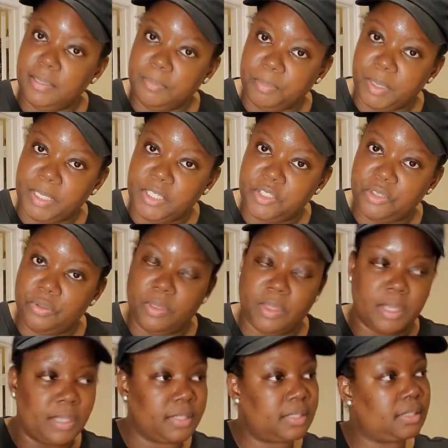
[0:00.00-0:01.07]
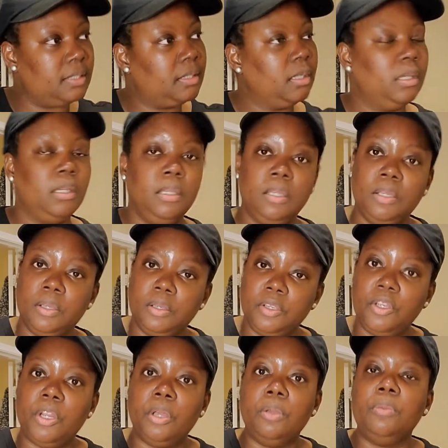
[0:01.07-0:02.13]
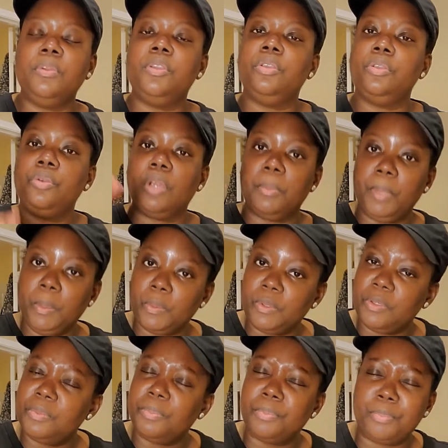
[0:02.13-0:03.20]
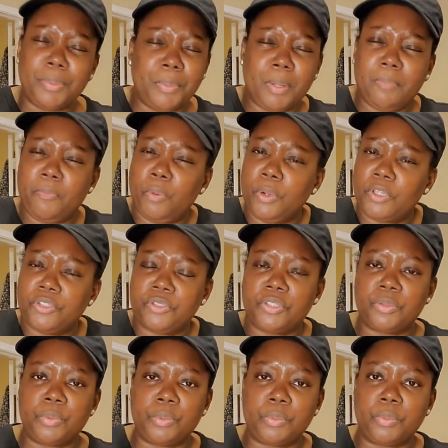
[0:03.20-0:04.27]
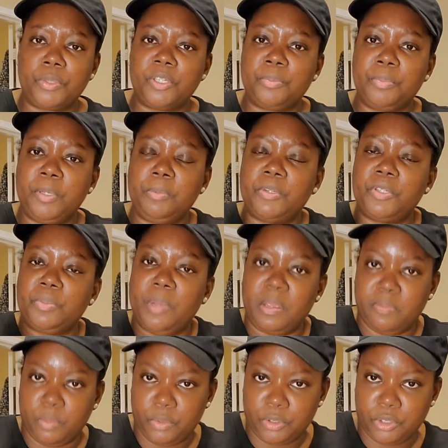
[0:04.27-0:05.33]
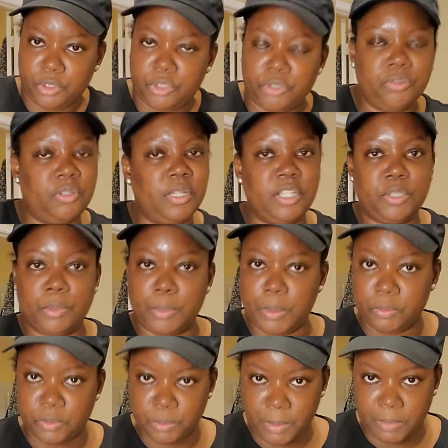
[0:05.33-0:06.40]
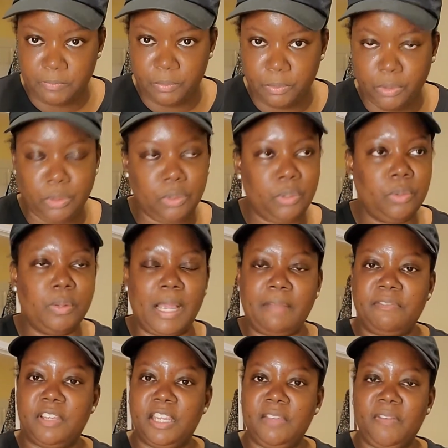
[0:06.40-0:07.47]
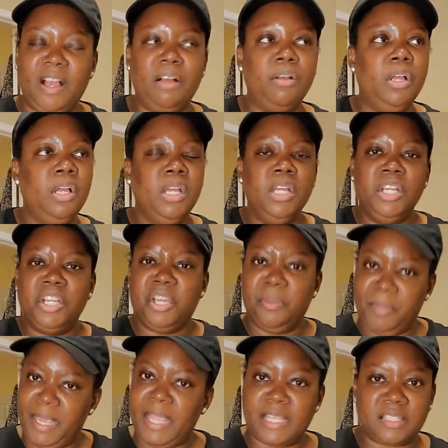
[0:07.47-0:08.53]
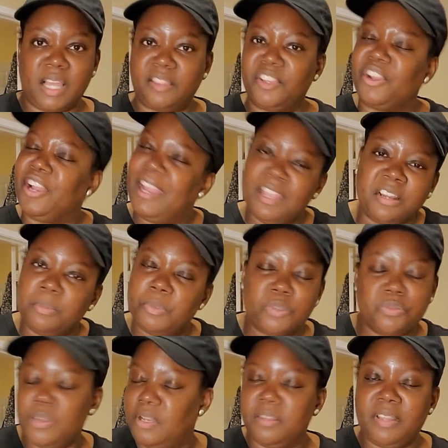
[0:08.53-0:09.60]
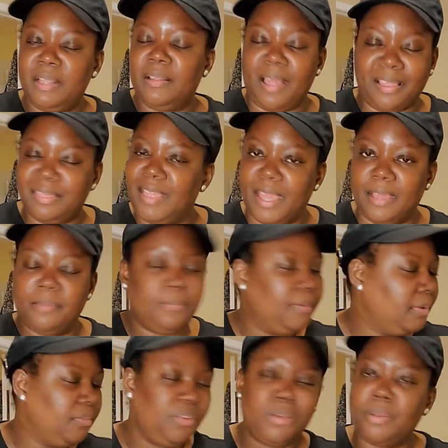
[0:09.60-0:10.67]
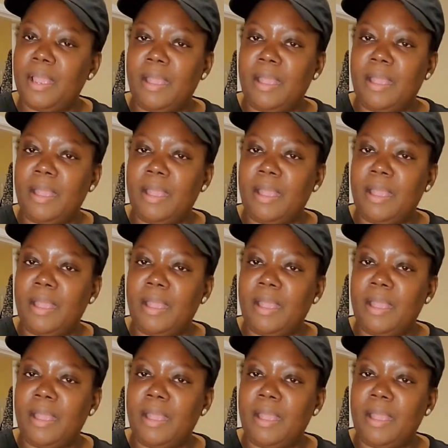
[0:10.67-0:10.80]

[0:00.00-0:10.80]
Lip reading: Please do this. You know, you could be, of course you should be respectful with your children. They should be respectful with you. You don't have to give out commands like they're animals or anything like that. You don't